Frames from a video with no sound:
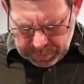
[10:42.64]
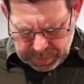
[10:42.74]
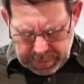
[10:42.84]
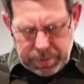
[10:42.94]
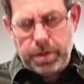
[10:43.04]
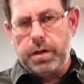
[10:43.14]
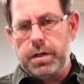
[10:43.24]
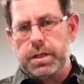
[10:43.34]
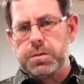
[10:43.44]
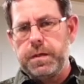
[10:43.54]
they're a
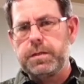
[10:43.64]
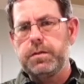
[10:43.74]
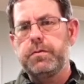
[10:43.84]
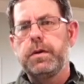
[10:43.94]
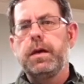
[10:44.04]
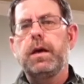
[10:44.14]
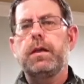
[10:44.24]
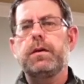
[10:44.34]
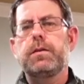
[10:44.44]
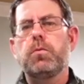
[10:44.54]
little expensive, I
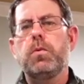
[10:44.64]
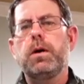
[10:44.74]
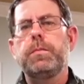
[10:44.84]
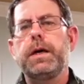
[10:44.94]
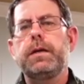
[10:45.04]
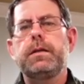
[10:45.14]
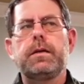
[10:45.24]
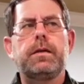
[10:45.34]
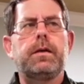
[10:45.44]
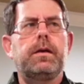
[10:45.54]
think they're well made,
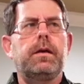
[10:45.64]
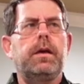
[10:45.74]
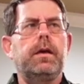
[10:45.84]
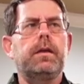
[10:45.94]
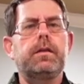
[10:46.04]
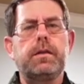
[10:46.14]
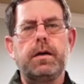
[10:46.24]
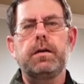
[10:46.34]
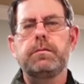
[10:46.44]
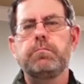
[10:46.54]
and
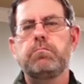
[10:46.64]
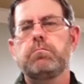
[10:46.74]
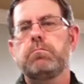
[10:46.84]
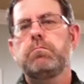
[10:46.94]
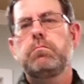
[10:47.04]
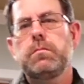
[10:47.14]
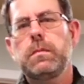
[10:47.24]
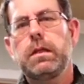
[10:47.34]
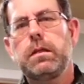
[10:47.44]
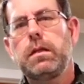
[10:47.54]
I'm
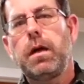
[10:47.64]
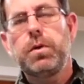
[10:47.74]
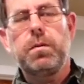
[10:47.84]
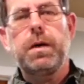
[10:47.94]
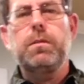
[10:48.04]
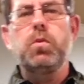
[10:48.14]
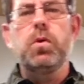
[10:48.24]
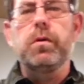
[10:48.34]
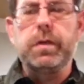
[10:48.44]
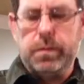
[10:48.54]
going to buy
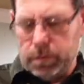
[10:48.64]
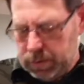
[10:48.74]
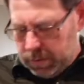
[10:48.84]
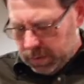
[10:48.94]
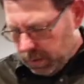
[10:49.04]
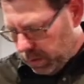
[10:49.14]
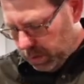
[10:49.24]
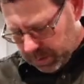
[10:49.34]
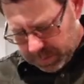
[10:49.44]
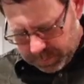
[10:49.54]
more of it.
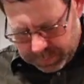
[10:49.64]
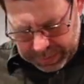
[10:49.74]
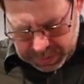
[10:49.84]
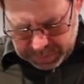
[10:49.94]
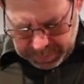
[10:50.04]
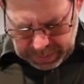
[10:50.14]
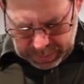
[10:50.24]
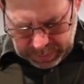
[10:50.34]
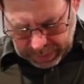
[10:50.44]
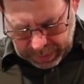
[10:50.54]
That's
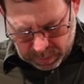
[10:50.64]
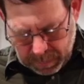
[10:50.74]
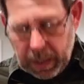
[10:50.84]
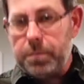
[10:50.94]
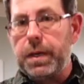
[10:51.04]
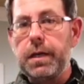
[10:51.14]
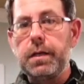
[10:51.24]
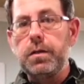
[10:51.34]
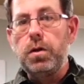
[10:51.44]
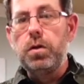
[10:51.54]
me. I don't mind paying
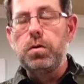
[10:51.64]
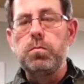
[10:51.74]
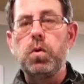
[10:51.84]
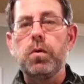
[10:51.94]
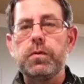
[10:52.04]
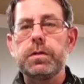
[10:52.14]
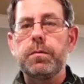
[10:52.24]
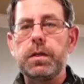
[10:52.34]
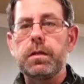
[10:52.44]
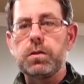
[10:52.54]
a little more for
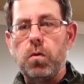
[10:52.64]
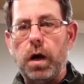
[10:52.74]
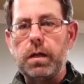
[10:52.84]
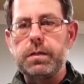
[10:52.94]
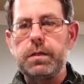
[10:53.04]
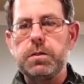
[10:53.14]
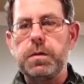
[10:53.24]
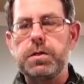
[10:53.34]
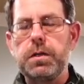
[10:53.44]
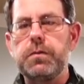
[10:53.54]
something that's quality,
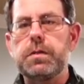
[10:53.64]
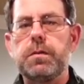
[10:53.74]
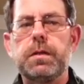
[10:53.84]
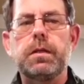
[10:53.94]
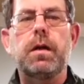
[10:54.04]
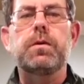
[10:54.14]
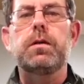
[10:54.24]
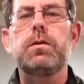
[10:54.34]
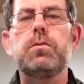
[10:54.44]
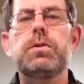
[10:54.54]
especially if it's something that I'm going
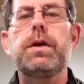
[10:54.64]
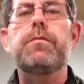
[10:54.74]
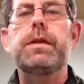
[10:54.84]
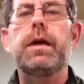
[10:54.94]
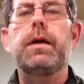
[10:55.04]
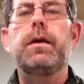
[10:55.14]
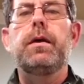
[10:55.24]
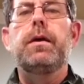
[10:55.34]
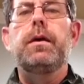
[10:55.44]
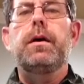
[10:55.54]
to use every day
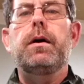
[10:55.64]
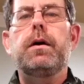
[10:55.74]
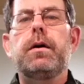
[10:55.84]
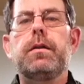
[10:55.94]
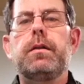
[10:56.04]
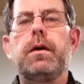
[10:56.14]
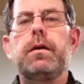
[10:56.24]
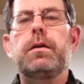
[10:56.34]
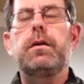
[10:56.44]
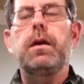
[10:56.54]

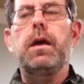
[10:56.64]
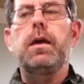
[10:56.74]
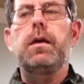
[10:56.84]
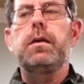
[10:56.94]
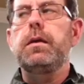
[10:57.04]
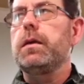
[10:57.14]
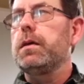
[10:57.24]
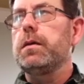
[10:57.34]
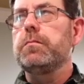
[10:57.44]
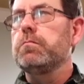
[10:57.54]
that could aid
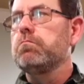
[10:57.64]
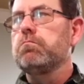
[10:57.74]
in